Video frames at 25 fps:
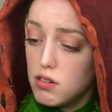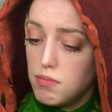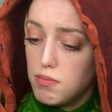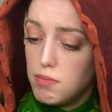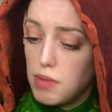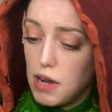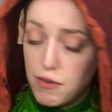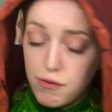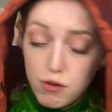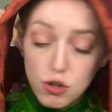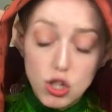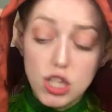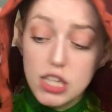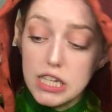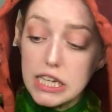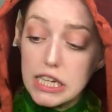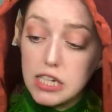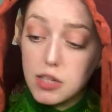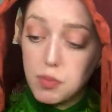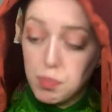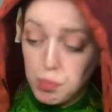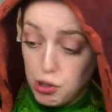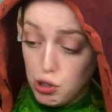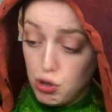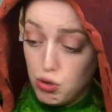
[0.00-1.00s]
by
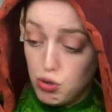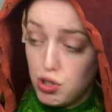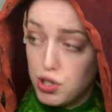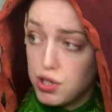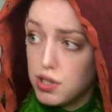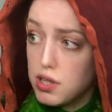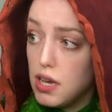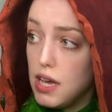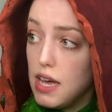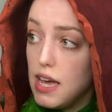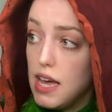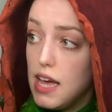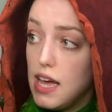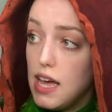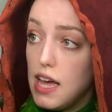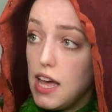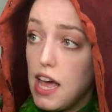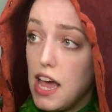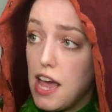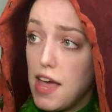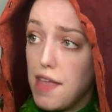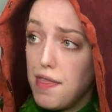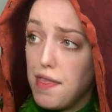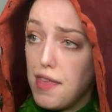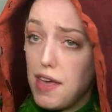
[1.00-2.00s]
Footskins boots
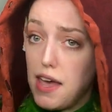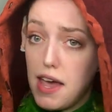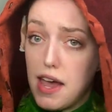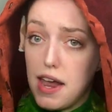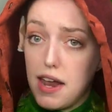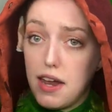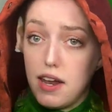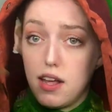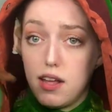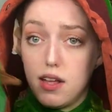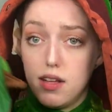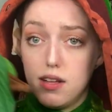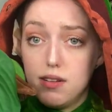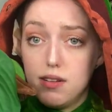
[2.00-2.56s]
and then